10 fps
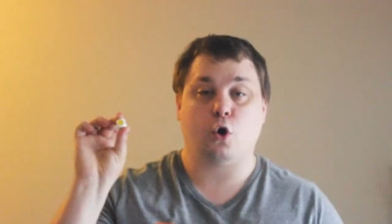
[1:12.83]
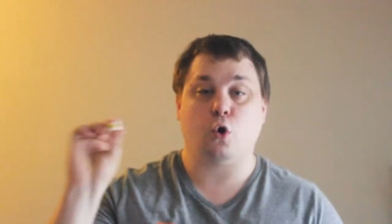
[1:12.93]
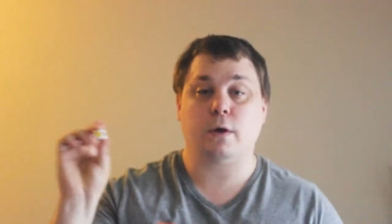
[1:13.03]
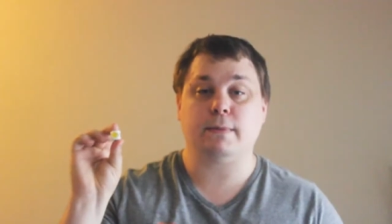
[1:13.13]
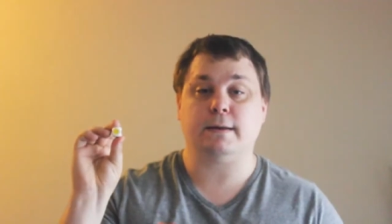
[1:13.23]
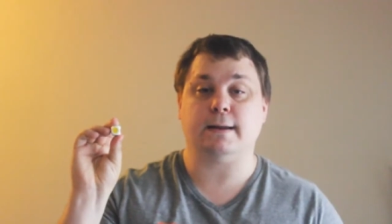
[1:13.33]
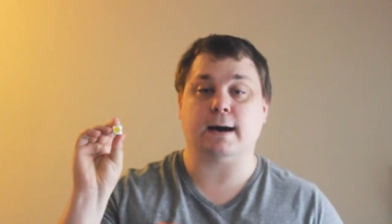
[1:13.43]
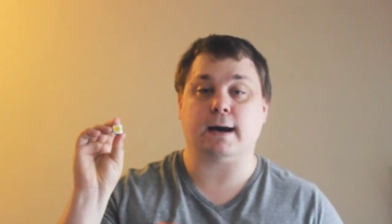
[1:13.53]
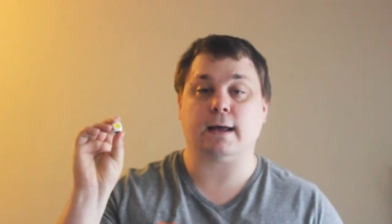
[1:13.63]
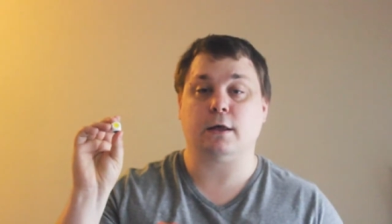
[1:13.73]
On the
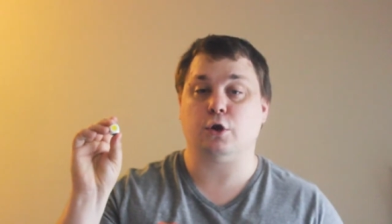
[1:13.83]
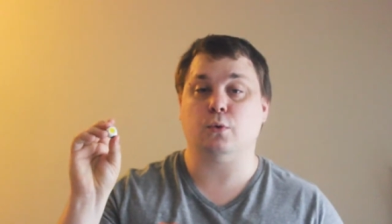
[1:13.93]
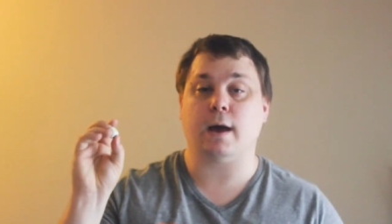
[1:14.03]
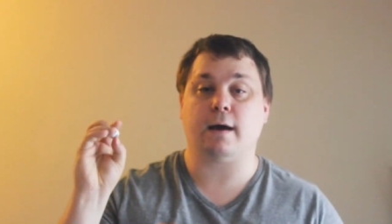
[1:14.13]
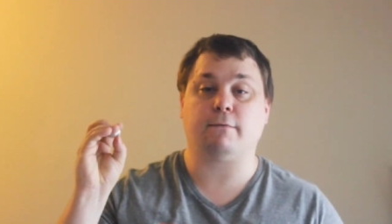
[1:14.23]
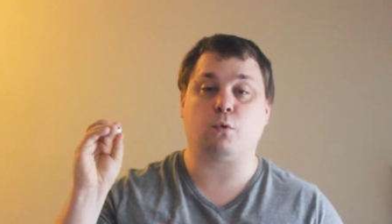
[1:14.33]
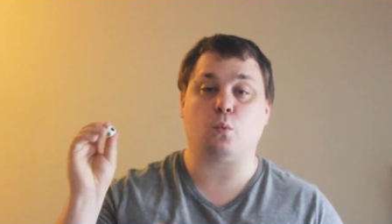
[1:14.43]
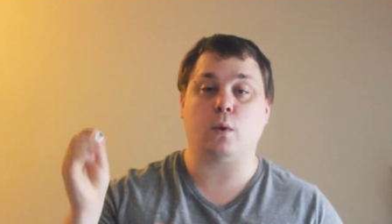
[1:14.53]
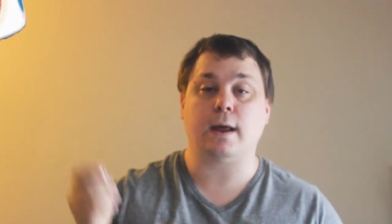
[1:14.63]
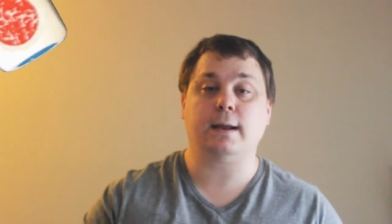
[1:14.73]
die, you have
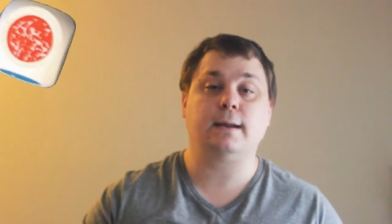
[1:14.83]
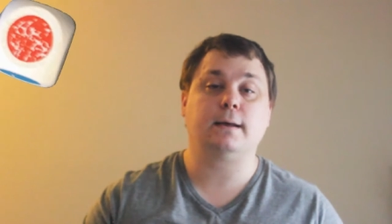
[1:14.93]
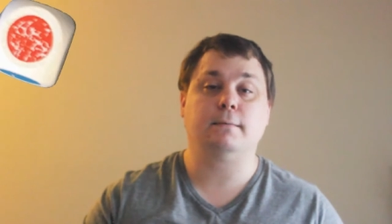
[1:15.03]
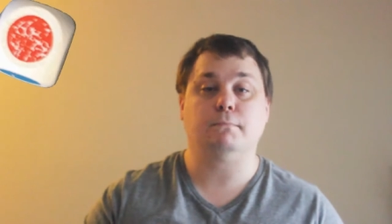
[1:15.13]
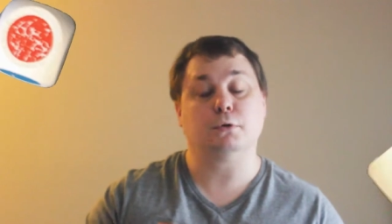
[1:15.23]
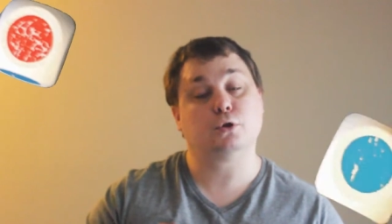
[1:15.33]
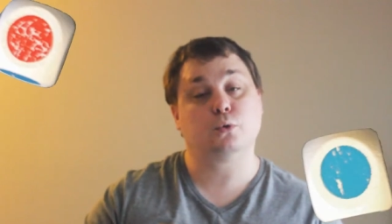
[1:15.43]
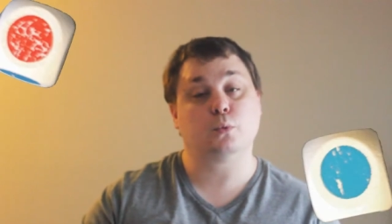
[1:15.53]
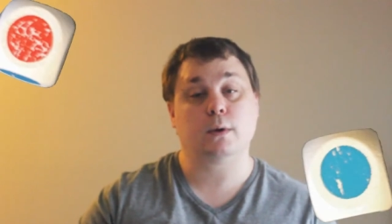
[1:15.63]
red, blue,